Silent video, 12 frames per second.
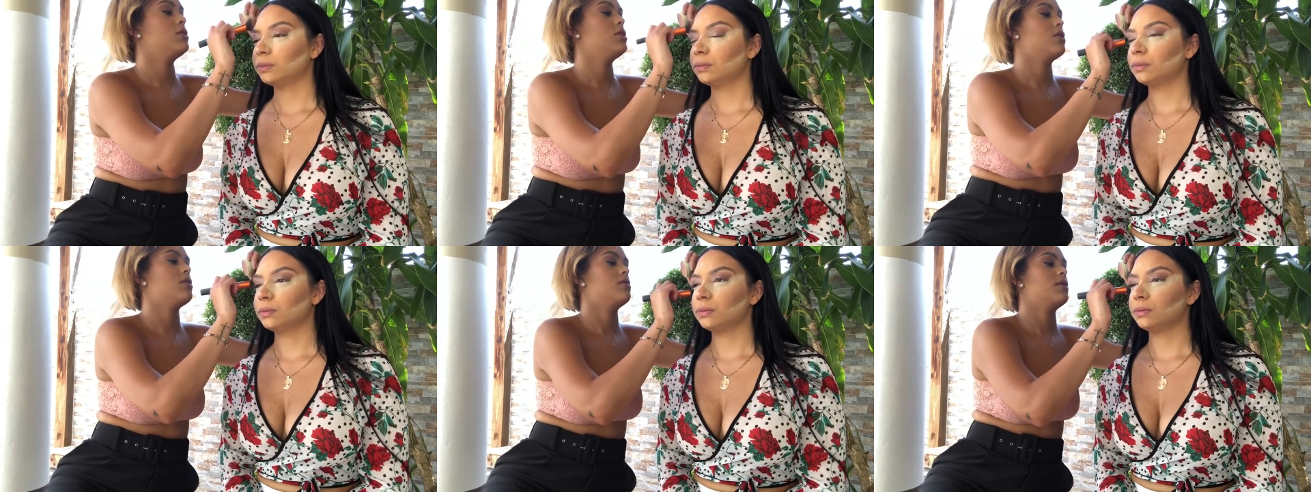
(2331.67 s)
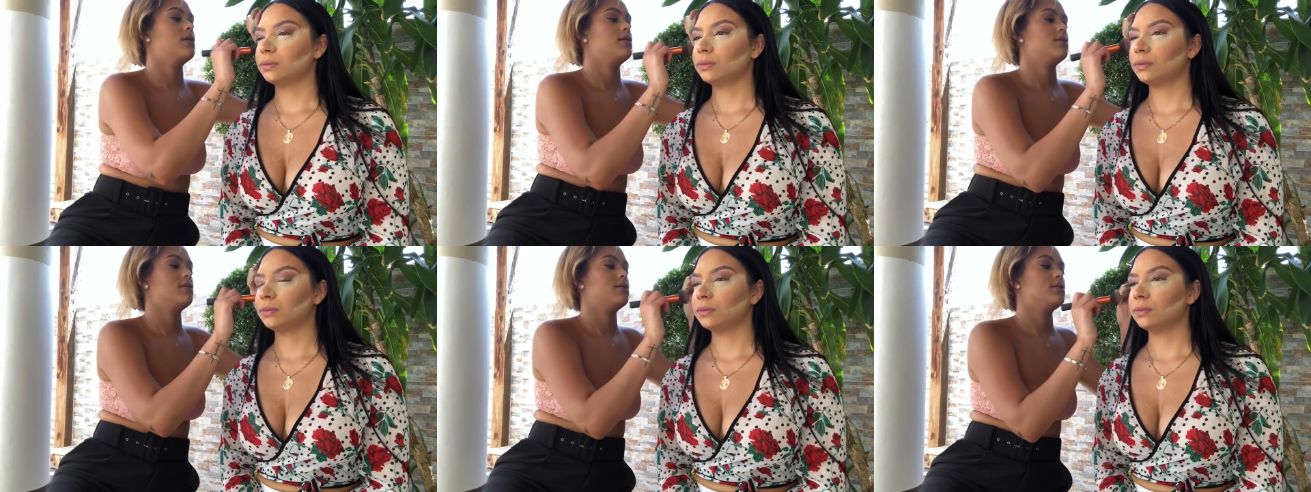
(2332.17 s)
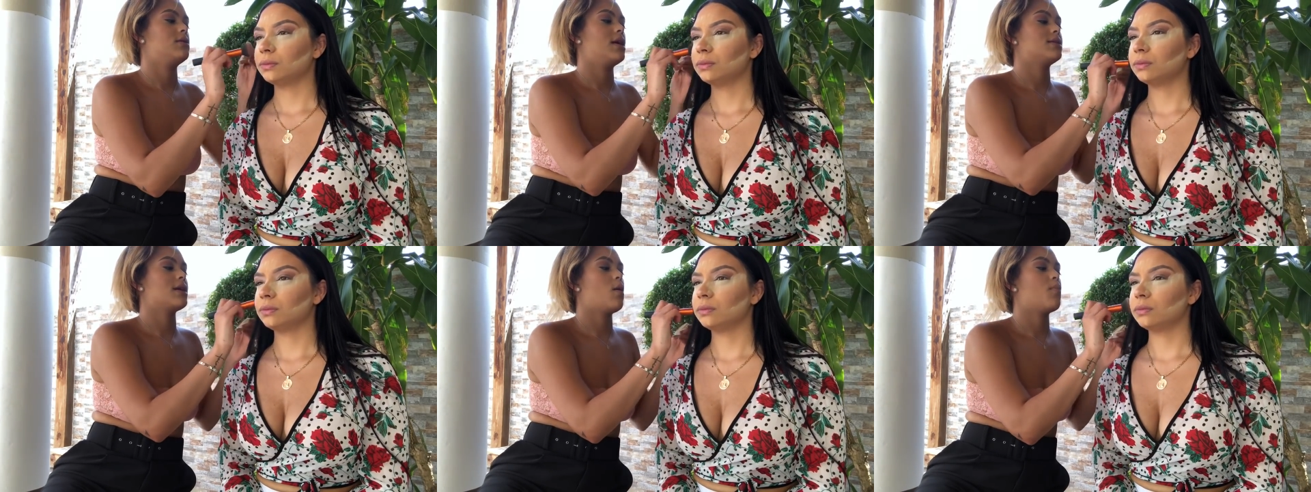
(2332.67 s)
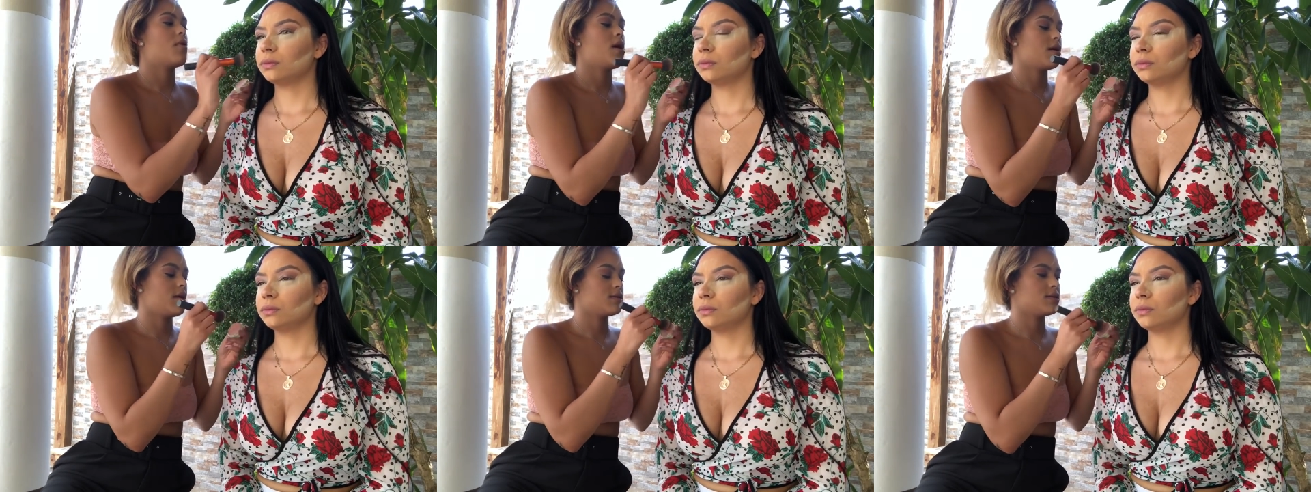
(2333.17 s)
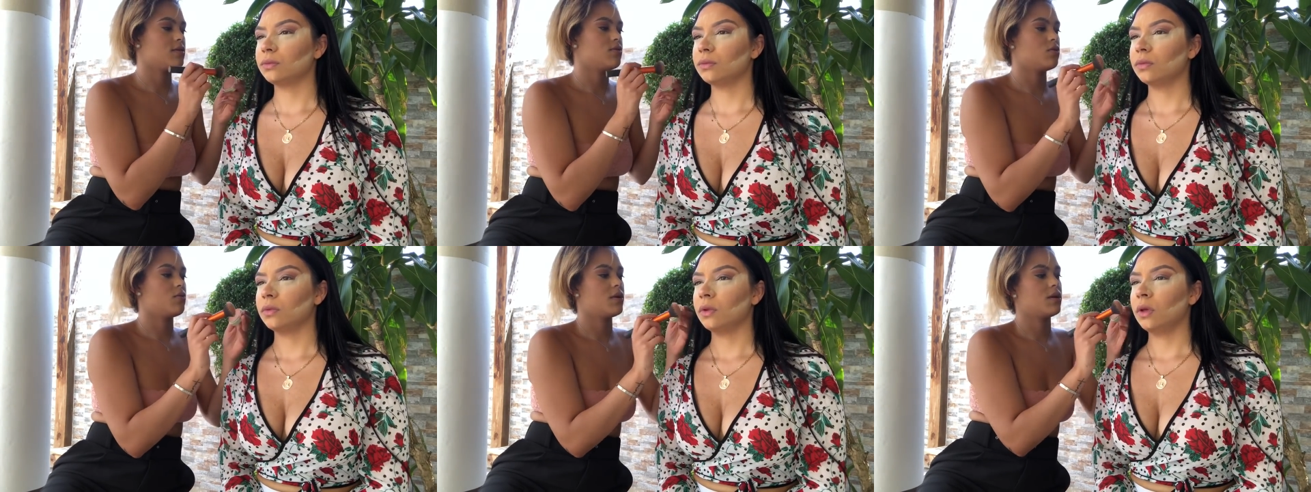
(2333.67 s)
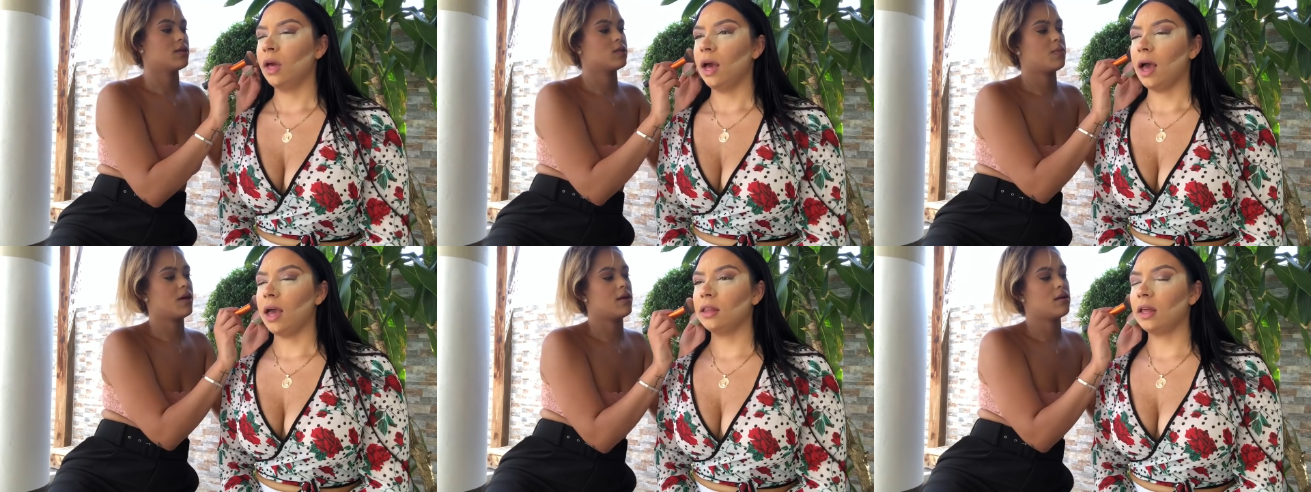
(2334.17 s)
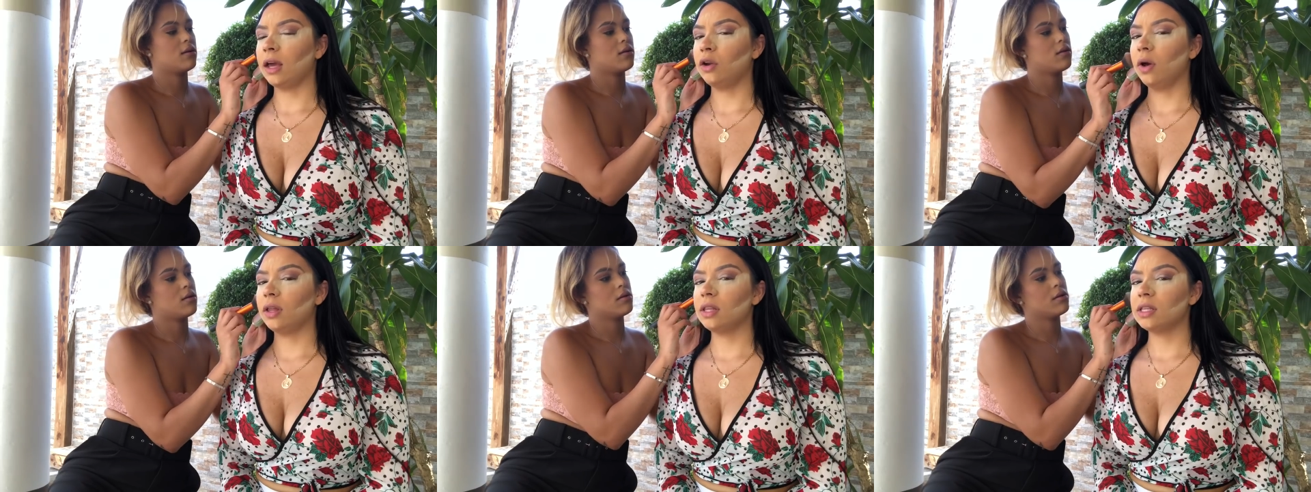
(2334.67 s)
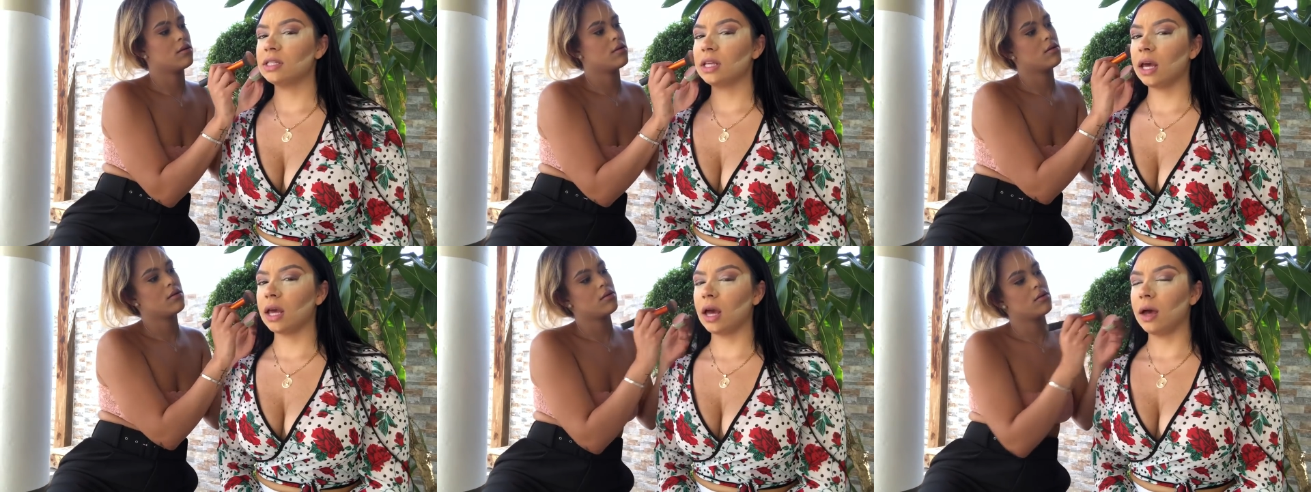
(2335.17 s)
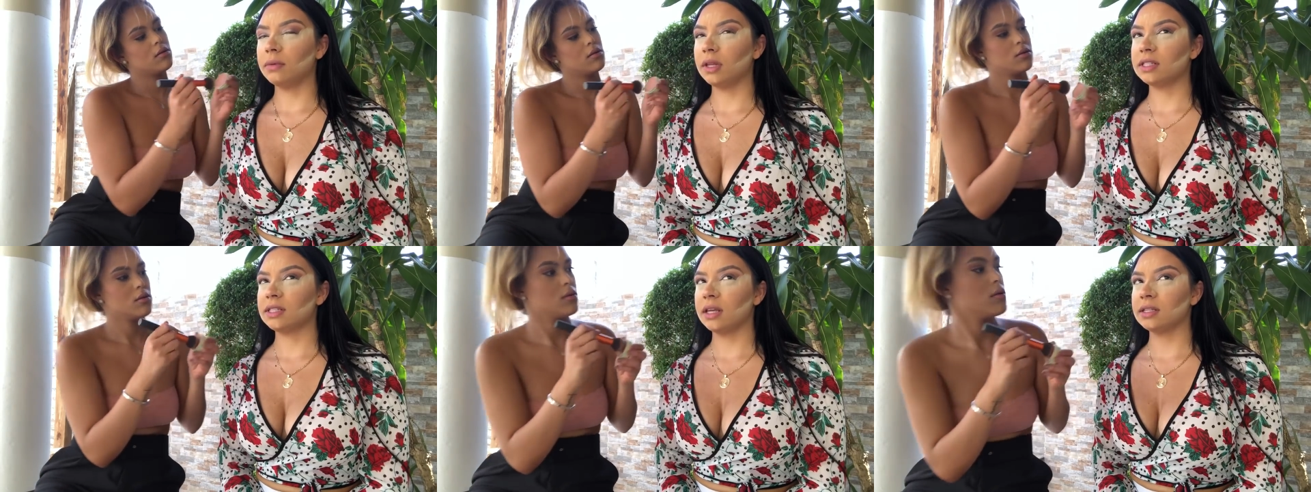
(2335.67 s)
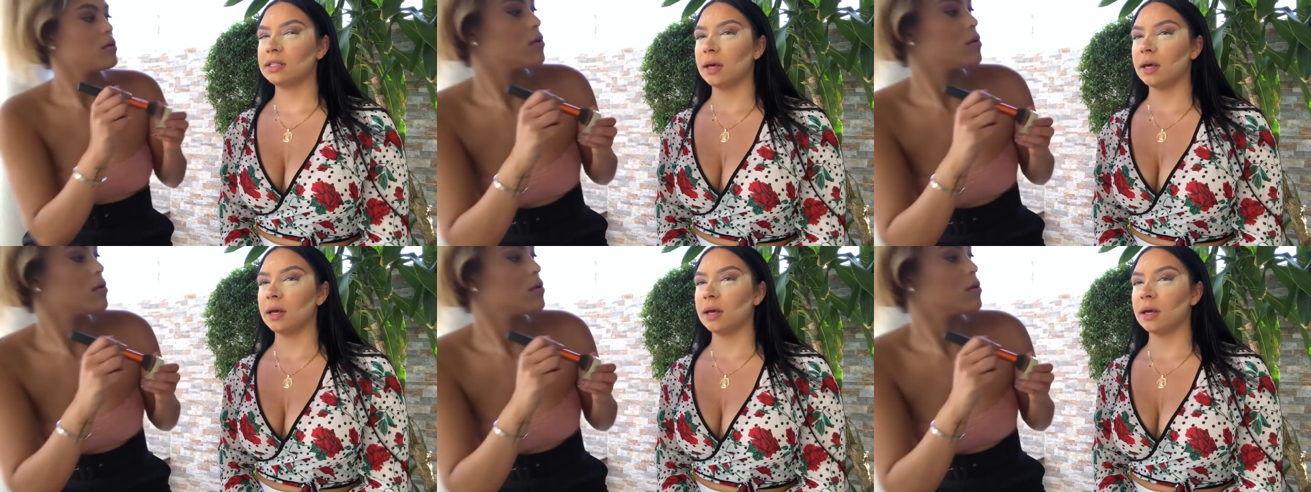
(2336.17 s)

Speaker 1: you know test out products and you don't want to.
Speaker 2: I know I did say they send